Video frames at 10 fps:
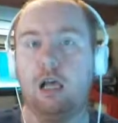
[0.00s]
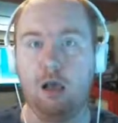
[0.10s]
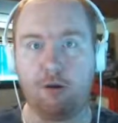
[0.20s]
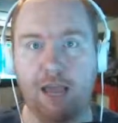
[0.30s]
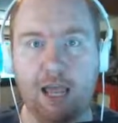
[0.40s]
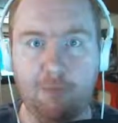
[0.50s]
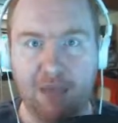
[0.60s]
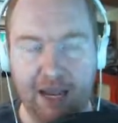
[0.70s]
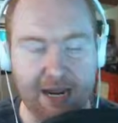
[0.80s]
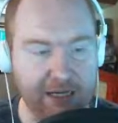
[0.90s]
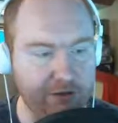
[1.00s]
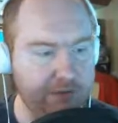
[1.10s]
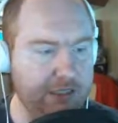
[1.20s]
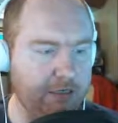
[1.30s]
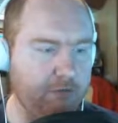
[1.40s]
Okay, I'm back. Had a little
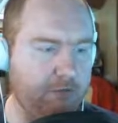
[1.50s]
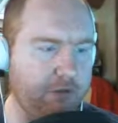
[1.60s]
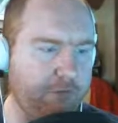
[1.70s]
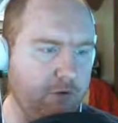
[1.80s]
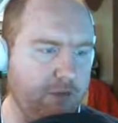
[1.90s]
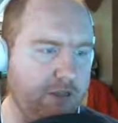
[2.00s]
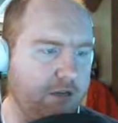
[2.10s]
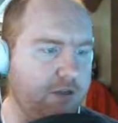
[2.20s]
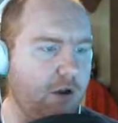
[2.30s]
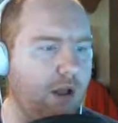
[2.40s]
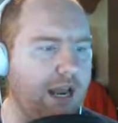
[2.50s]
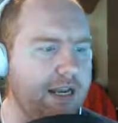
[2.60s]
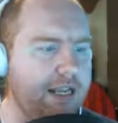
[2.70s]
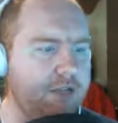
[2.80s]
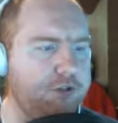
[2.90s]
technical difficulty there, so I
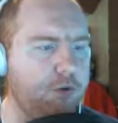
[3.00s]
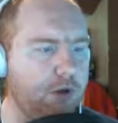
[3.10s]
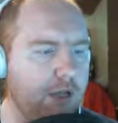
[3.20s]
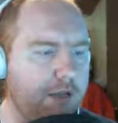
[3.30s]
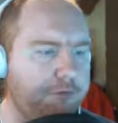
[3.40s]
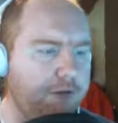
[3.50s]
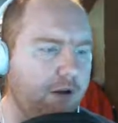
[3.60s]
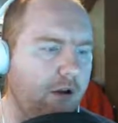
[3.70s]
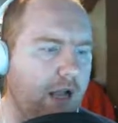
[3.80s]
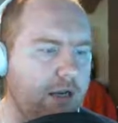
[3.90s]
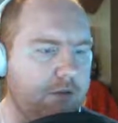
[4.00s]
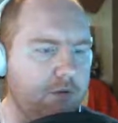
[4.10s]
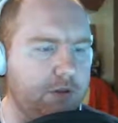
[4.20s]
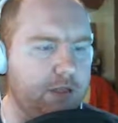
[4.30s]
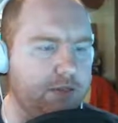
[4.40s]
need to uh, figure out how to
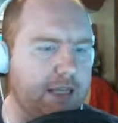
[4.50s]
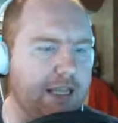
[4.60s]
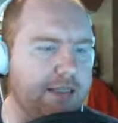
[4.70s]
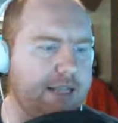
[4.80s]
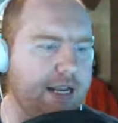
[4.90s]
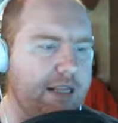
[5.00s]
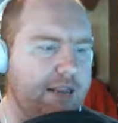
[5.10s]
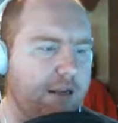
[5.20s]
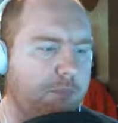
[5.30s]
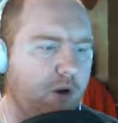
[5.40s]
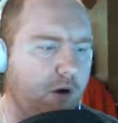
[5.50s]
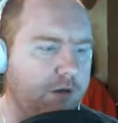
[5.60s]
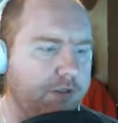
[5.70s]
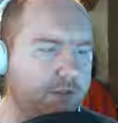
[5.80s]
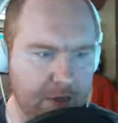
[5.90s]
do this. I can't take anything
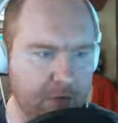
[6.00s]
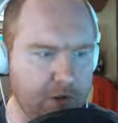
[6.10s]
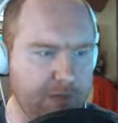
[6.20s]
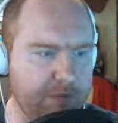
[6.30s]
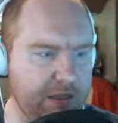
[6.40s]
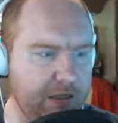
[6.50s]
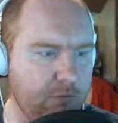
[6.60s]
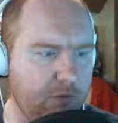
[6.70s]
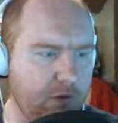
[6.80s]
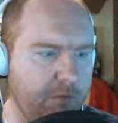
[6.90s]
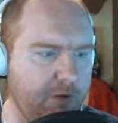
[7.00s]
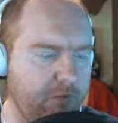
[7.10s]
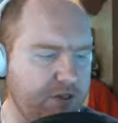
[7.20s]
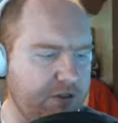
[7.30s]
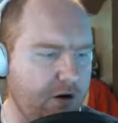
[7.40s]
apart. It won't let me. It won't let me
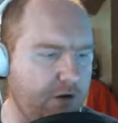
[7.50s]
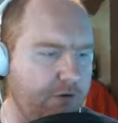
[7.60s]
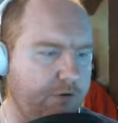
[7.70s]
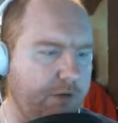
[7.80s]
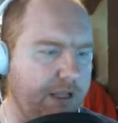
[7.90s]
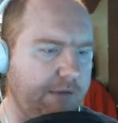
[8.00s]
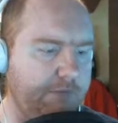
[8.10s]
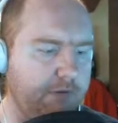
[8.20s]
restart or do any. I...